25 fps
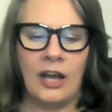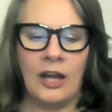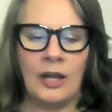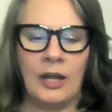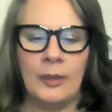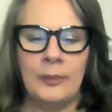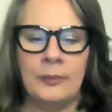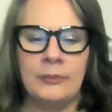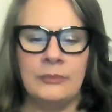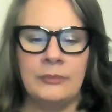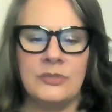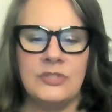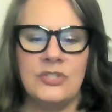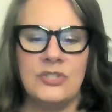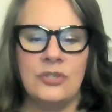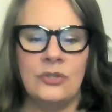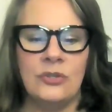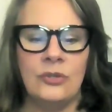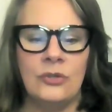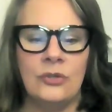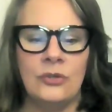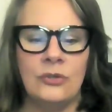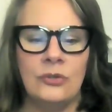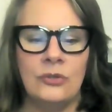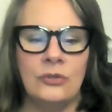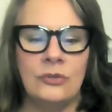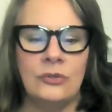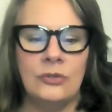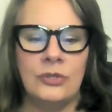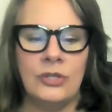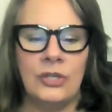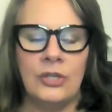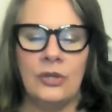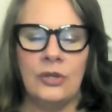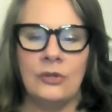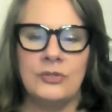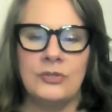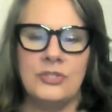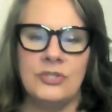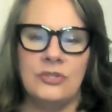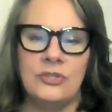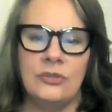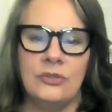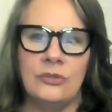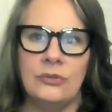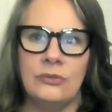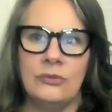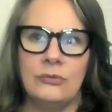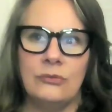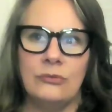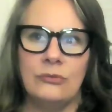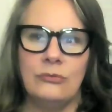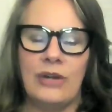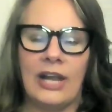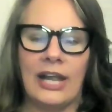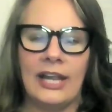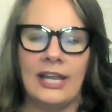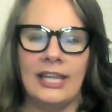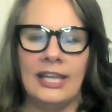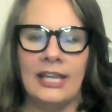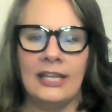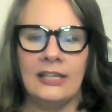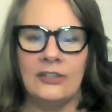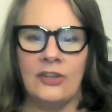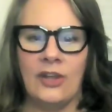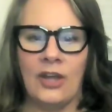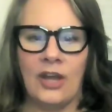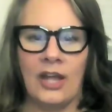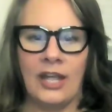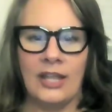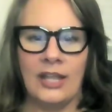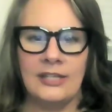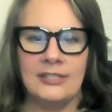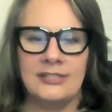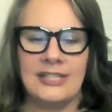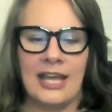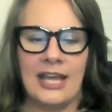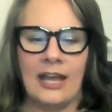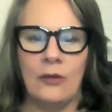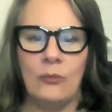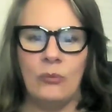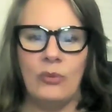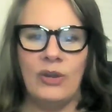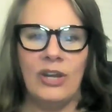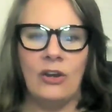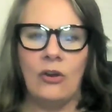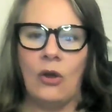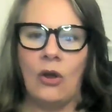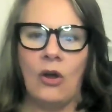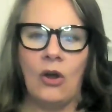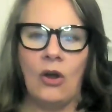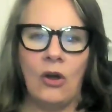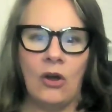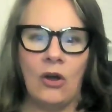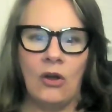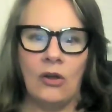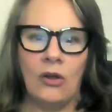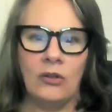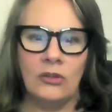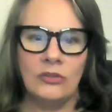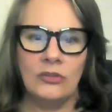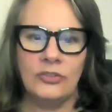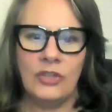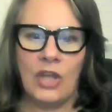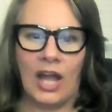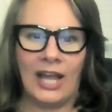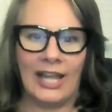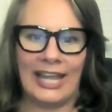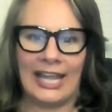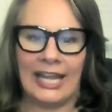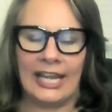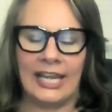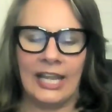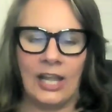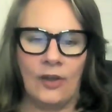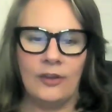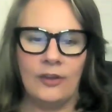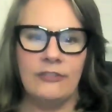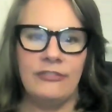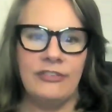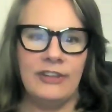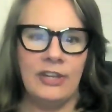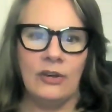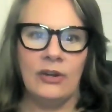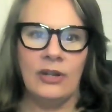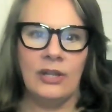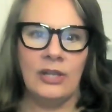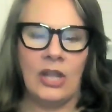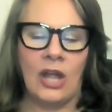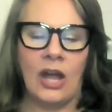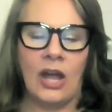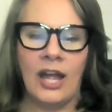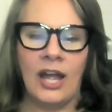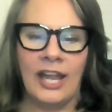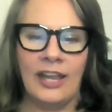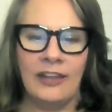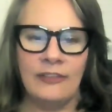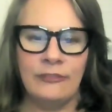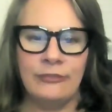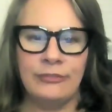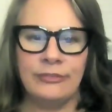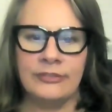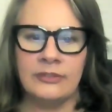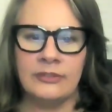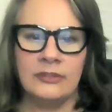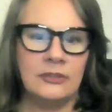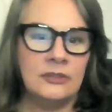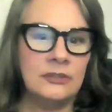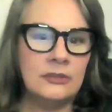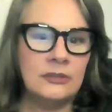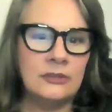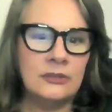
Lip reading: to recognize that we're all not getting out of here alive.